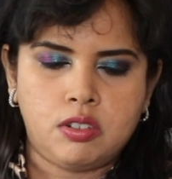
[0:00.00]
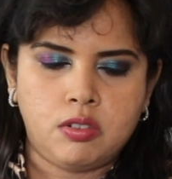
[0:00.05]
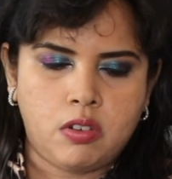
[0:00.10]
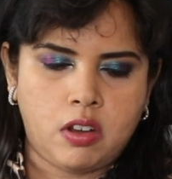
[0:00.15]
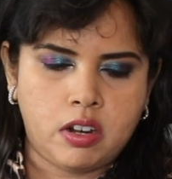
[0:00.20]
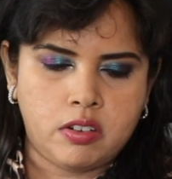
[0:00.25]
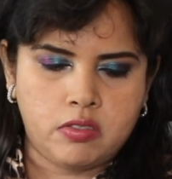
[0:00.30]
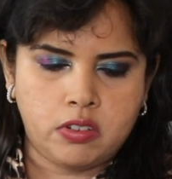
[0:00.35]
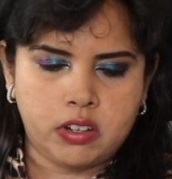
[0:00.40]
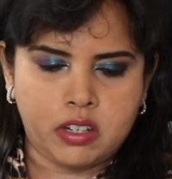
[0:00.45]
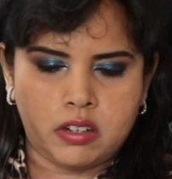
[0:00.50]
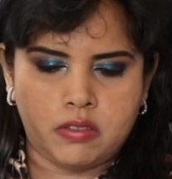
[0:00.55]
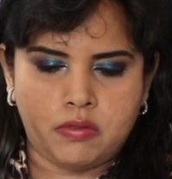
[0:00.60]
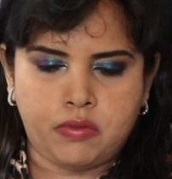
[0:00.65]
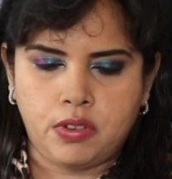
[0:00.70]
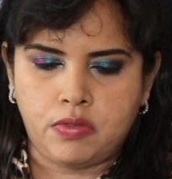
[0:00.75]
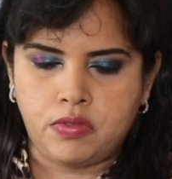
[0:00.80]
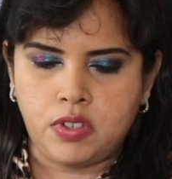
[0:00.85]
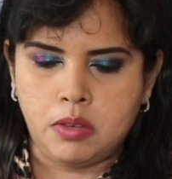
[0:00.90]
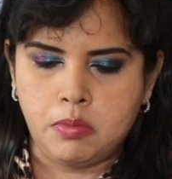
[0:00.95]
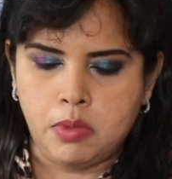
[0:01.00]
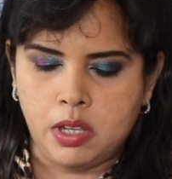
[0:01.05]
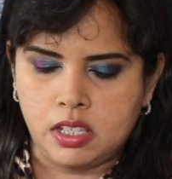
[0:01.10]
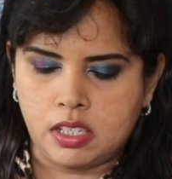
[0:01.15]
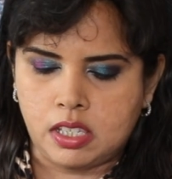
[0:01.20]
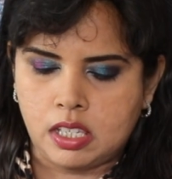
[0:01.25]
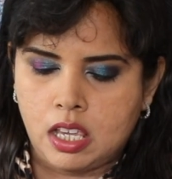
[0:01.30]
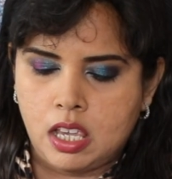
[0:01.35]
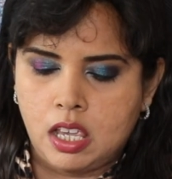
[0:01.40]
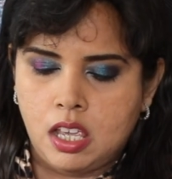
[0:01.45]
250
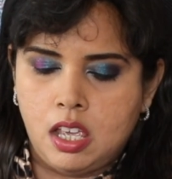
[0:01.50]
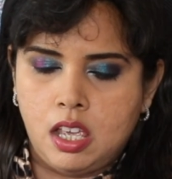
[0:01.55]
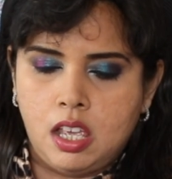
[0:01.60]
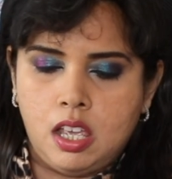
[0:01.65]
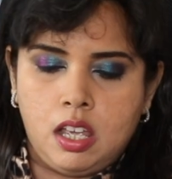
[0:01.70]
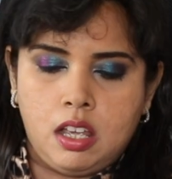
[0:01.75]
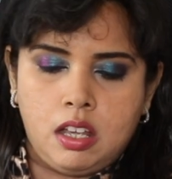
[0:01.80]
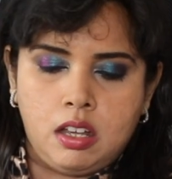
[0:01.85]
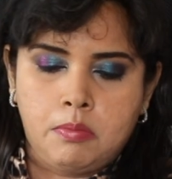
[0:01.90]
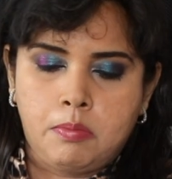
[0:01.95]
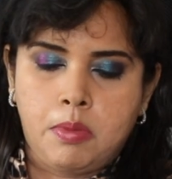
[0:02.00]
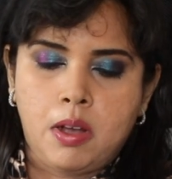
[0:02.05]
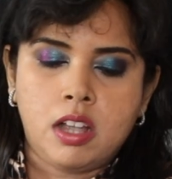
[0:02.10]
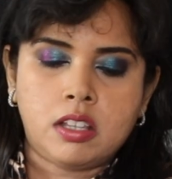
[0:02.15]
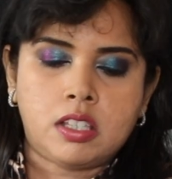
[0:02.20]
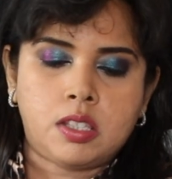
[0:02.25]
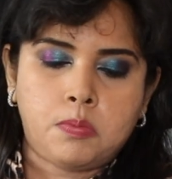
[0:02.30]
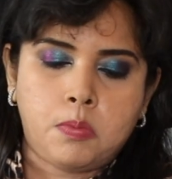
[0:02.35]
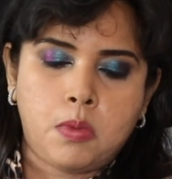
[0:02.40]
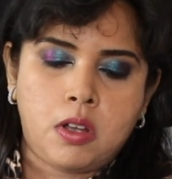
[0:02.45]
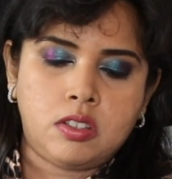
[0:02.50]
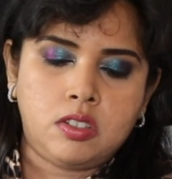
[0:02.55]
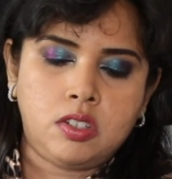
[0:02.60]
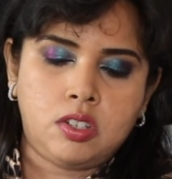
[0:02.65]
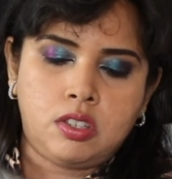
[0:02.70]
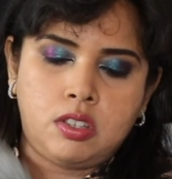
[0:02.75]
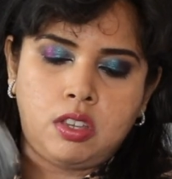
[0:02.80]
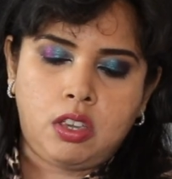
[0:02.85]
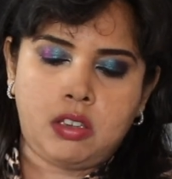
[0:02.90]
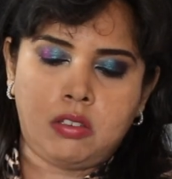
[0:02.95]
mils, a bath
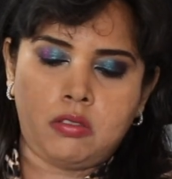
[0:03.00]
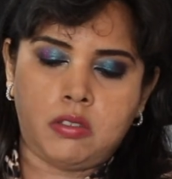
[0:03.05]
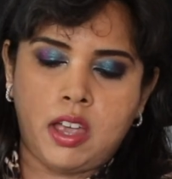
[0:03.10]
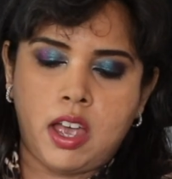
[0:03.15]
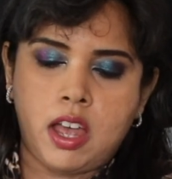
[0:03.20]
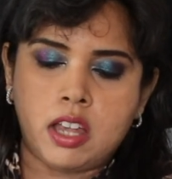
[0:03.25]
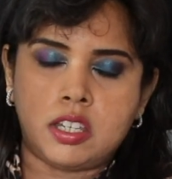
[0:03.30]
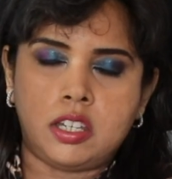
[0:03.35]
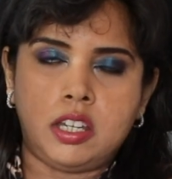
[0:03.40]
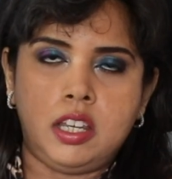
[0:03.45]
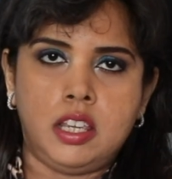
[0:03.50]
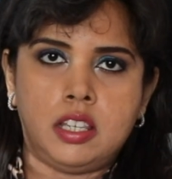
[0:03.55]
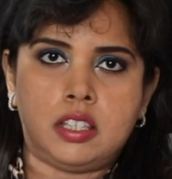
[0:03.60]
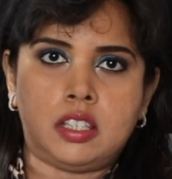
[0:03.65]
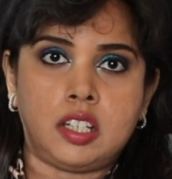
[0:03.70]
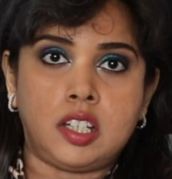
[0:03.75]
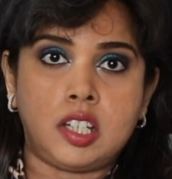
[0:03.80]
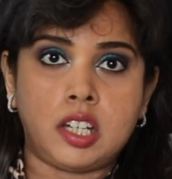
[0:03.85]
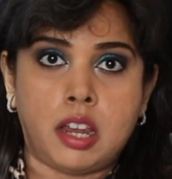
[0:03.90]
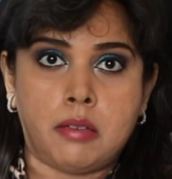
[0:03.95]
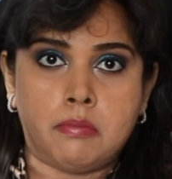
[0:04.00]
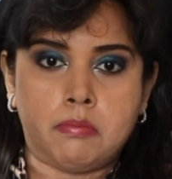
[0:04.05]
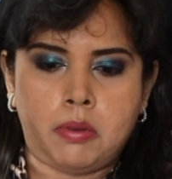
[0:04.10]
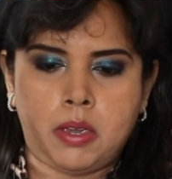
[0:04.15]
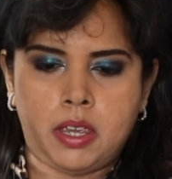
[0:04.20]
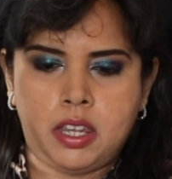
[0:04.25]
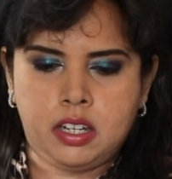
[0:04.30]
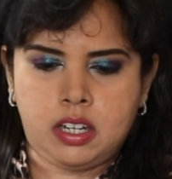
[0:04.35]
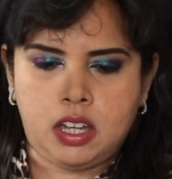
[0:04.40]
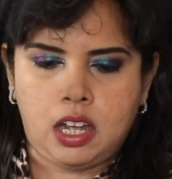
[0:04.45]
sponge, the, that is
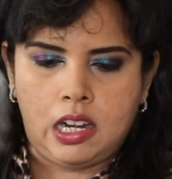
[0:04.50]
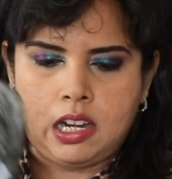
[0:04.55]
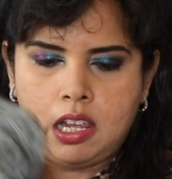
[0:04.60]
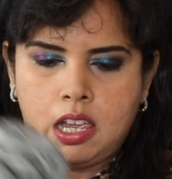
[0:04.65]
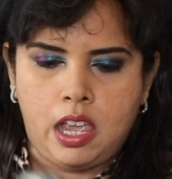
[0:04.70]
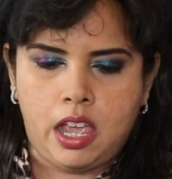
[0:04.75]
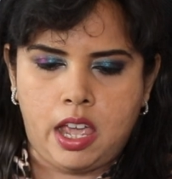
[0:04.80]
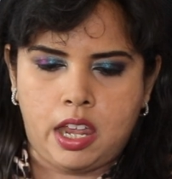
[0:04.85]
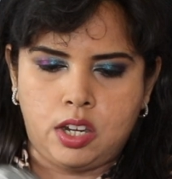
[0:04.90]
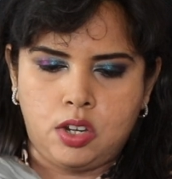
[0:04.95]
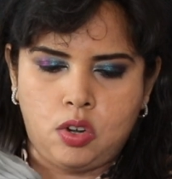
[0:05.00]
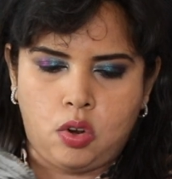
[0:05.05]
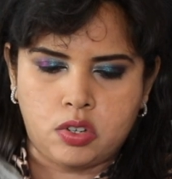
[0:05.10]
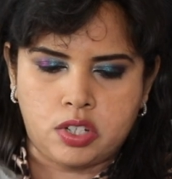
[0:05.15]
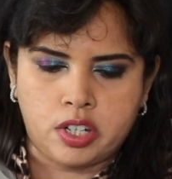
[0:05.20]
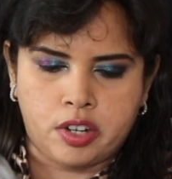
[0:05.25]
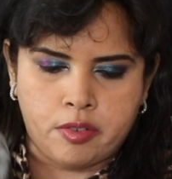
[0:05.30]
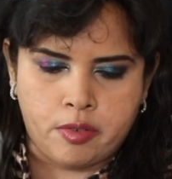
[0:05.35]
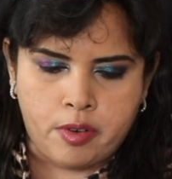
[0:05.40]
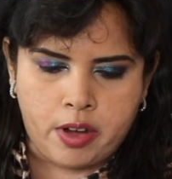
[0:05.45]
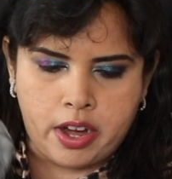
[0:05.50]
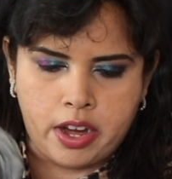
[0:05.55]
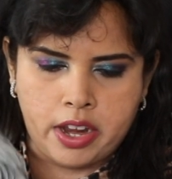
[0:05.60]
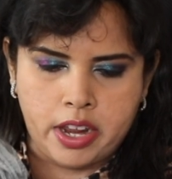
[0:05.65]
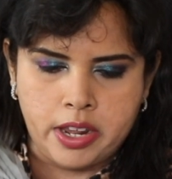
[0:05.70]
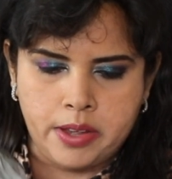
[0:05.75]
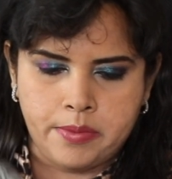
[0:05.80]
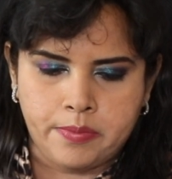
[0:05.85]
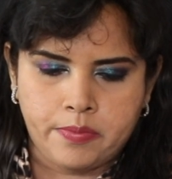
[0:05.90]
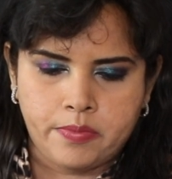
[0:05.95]
champagne color and not
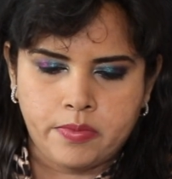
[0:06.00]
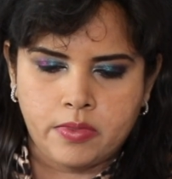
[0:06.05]
grey